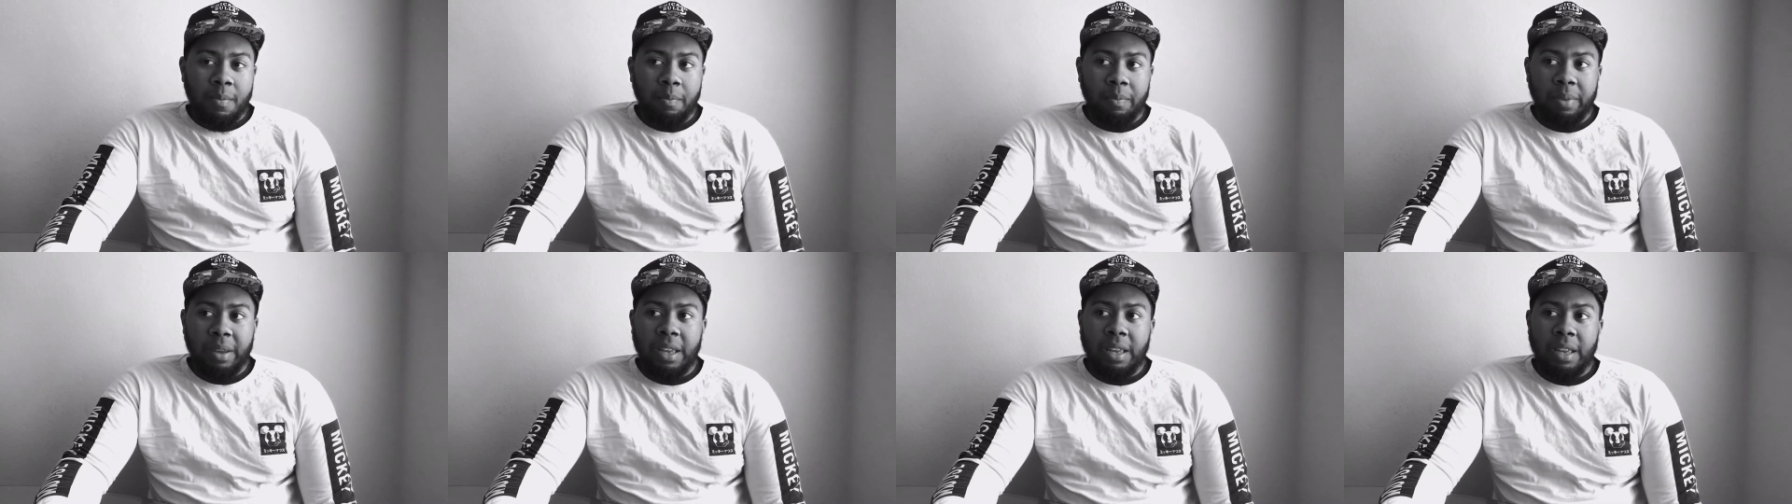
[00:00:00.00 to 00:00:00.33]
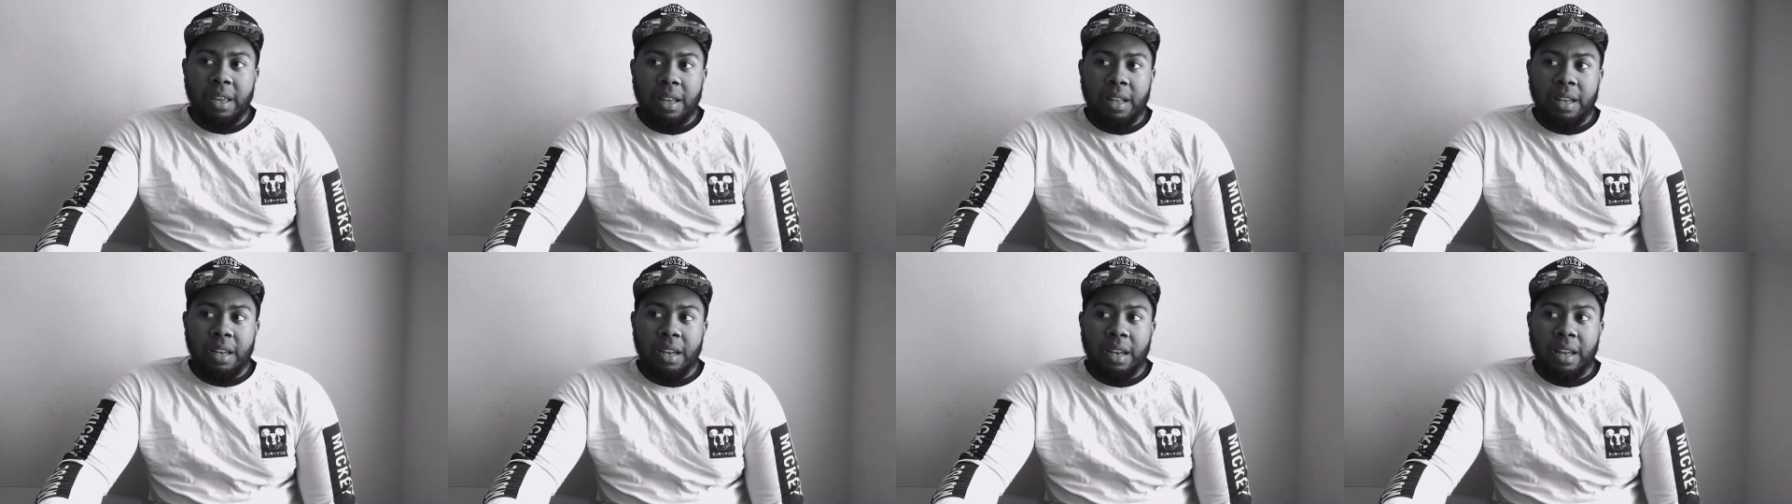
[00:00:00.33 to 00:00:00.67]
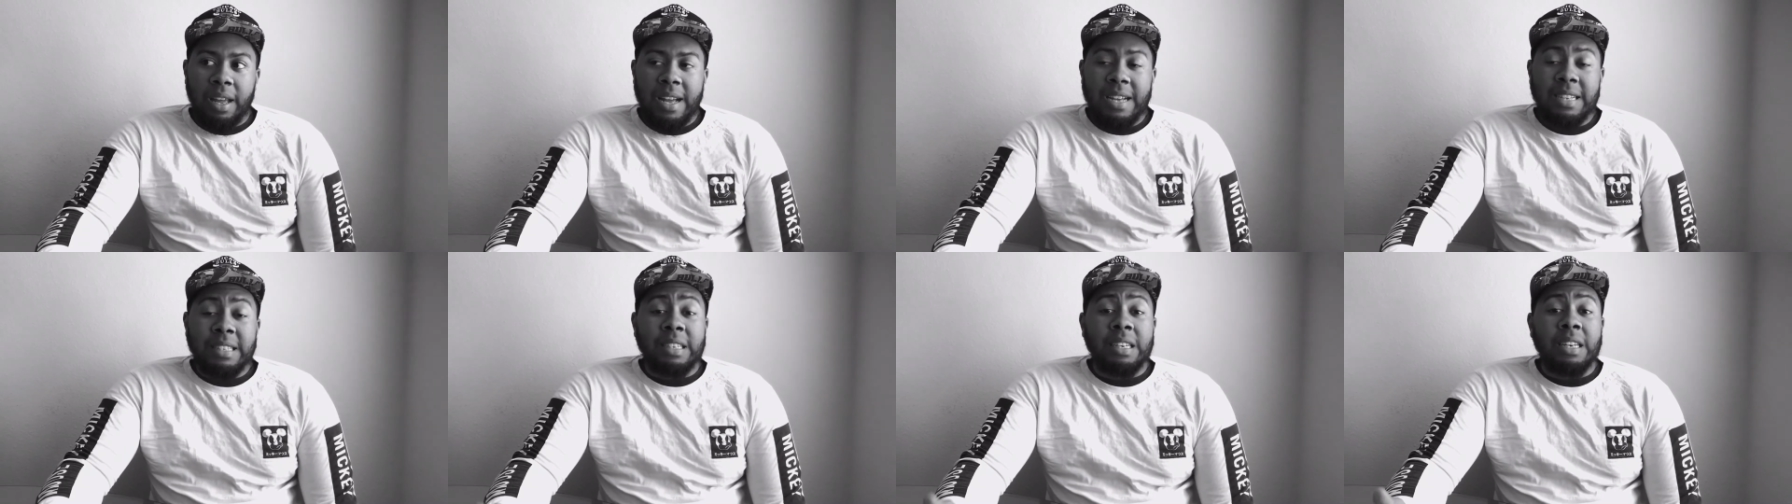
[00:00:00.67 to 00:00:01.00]
be
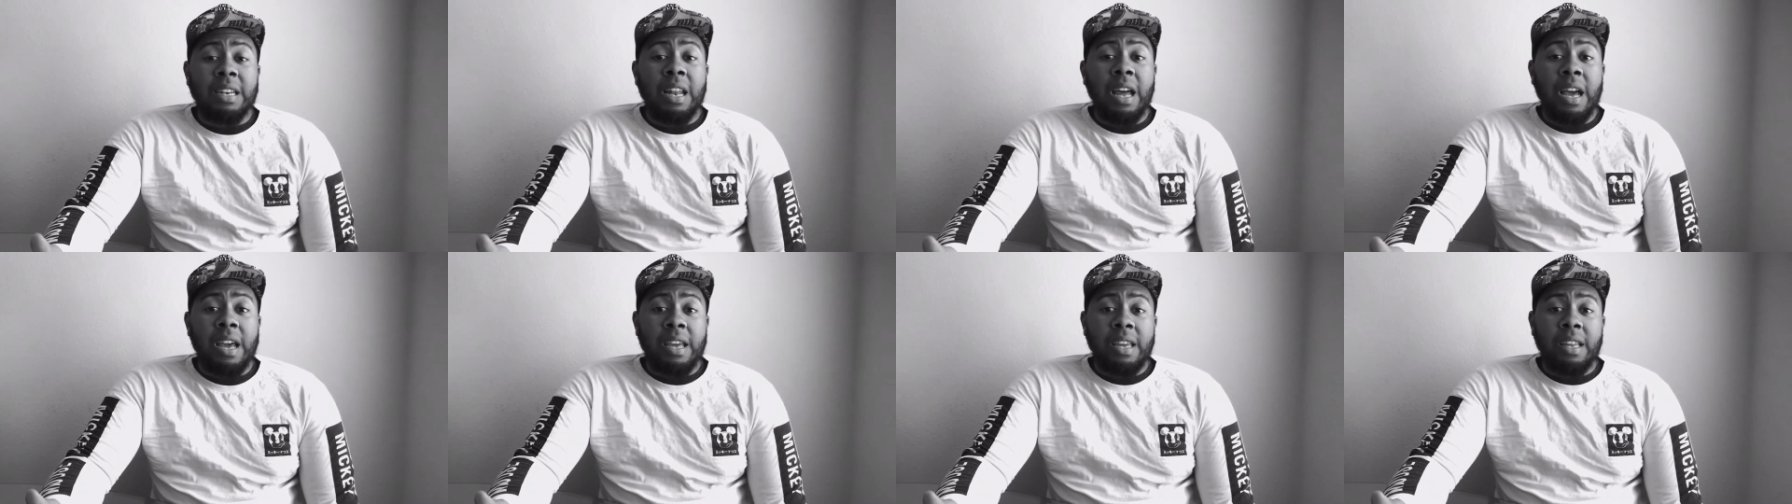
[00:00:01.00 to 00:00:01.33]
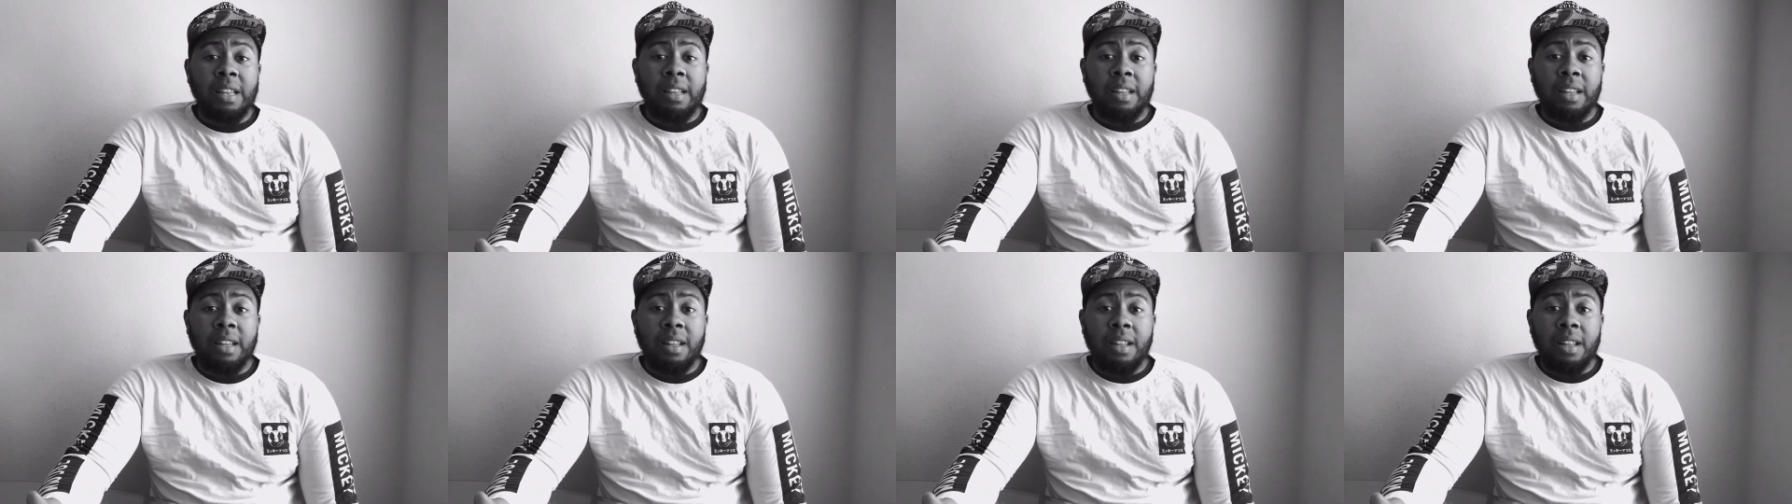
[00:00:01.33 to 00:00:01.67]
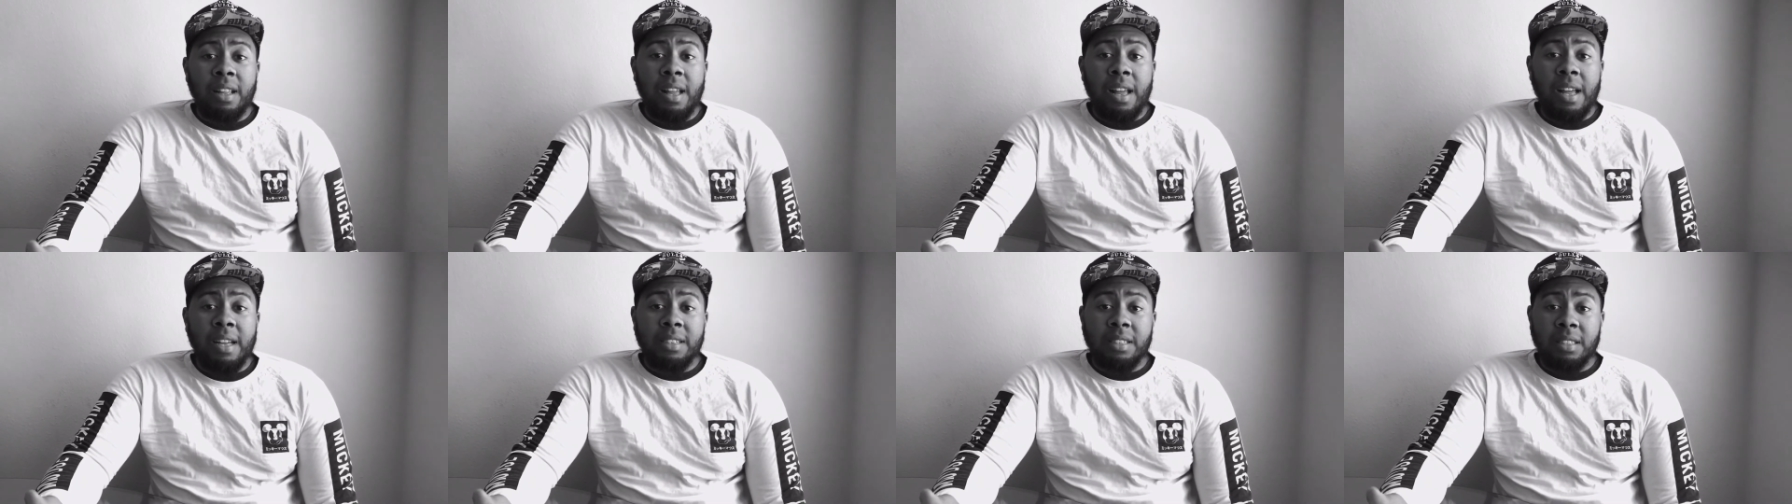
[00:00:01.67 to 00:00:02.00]
as light
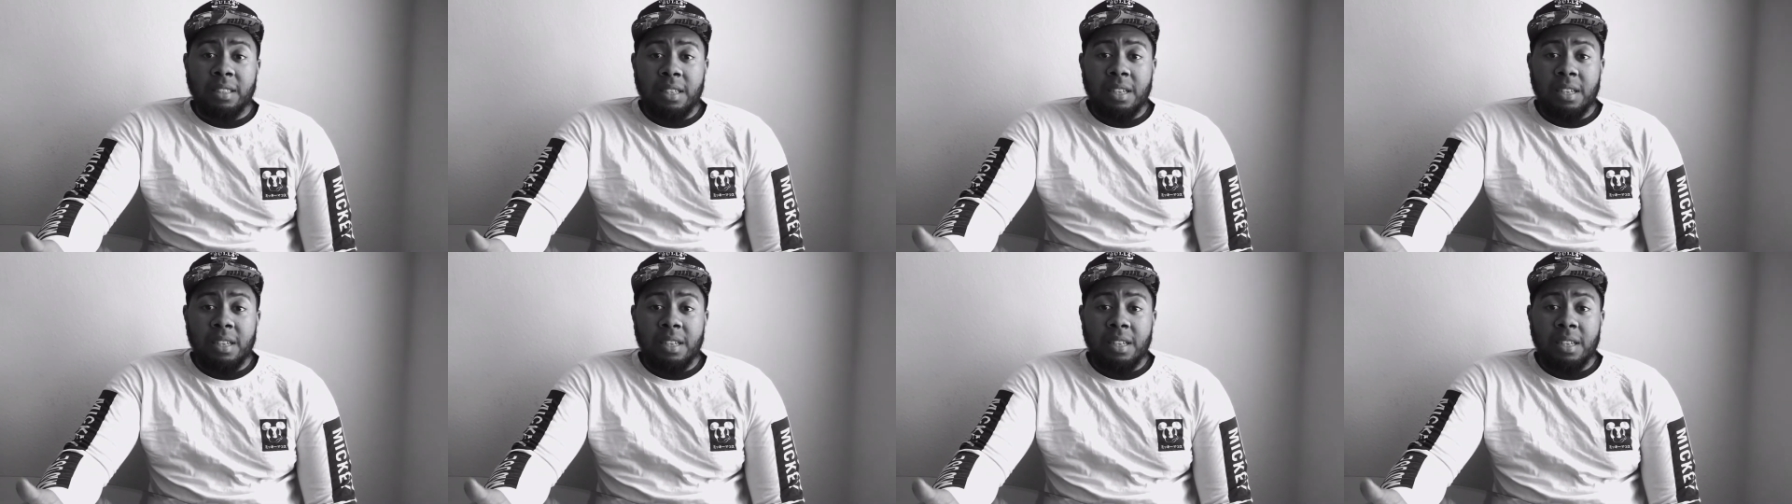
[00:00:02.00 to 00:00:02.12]
as